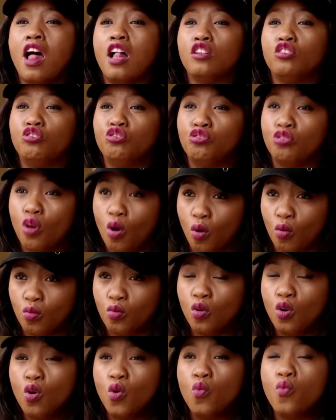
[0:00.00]
Hell
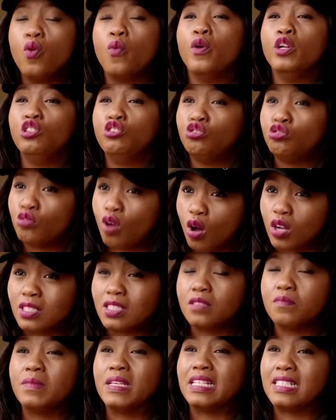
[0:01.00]
no, we will
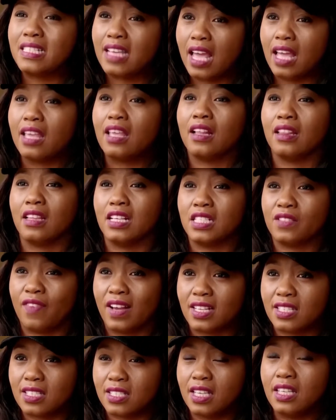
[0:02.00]
not be taking
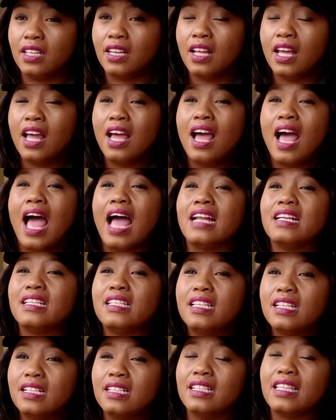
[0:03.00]
this vaccine
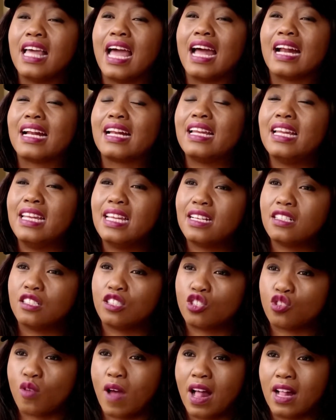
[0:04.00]
until there are
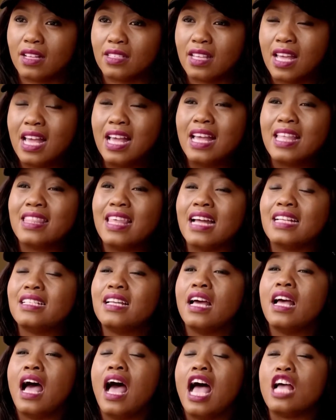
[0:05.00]
clinical trials
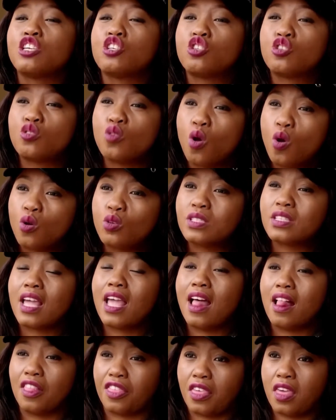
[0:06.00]
that
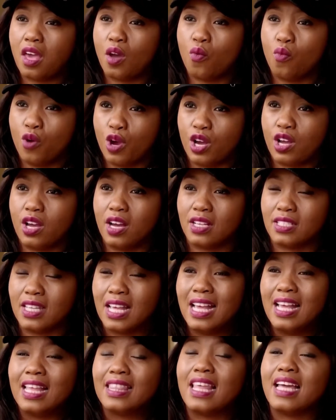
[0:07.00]
assures healthcare
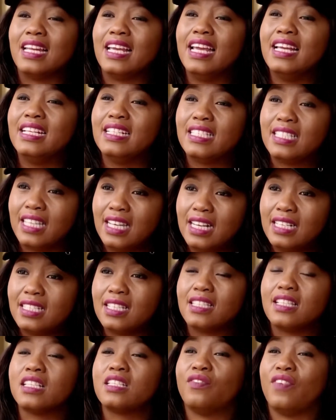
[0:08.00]
workers that
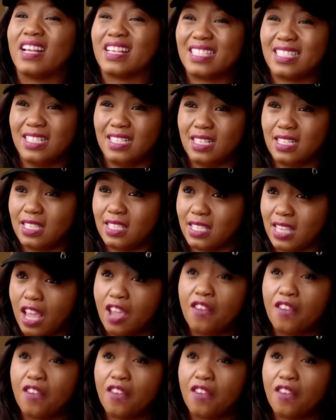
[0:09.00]
indeed this vaccine is